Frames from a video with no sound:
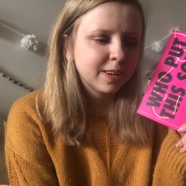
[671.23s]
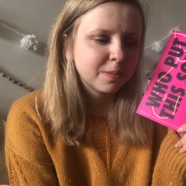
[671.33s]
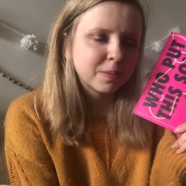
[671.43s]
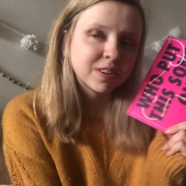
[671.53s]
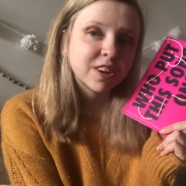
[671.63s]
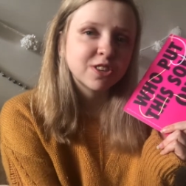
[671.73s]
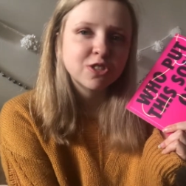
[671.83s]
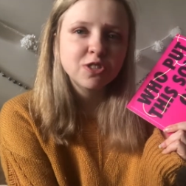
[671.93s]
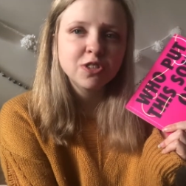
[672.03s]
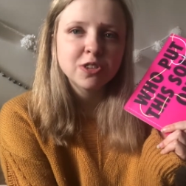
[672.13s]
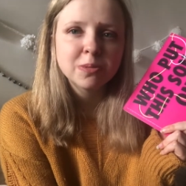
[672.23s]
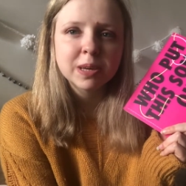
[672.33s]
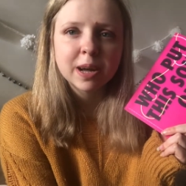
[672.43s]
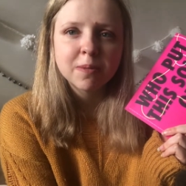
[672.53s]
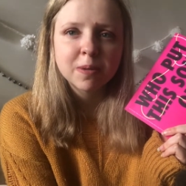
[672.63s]
potential to
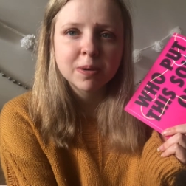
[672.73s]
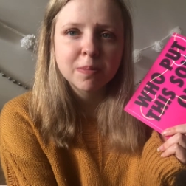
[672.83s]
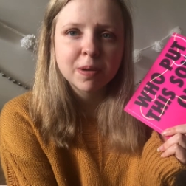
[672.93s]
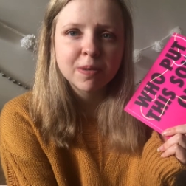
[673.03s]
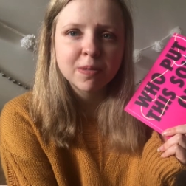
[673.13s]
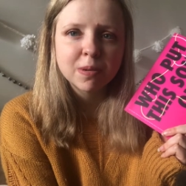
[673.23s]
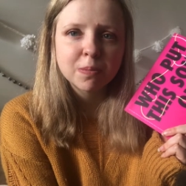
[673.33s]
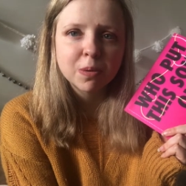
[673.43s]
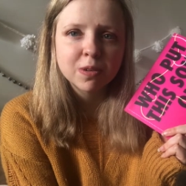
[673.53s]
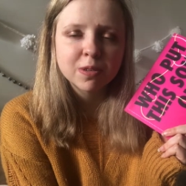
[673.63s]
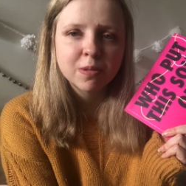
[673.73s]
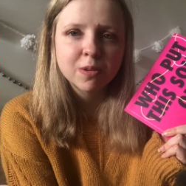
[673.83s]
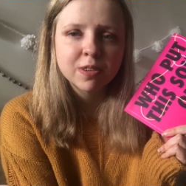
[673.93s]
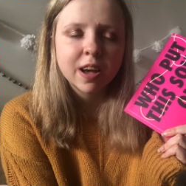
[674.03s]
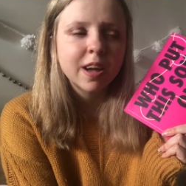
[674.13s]
become one of my favorite books of all
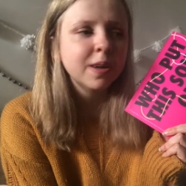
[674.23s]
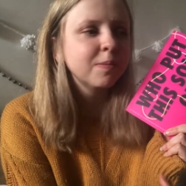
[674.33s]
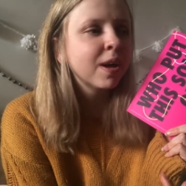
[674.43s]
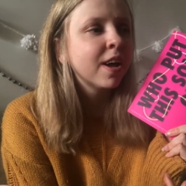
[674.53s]
time.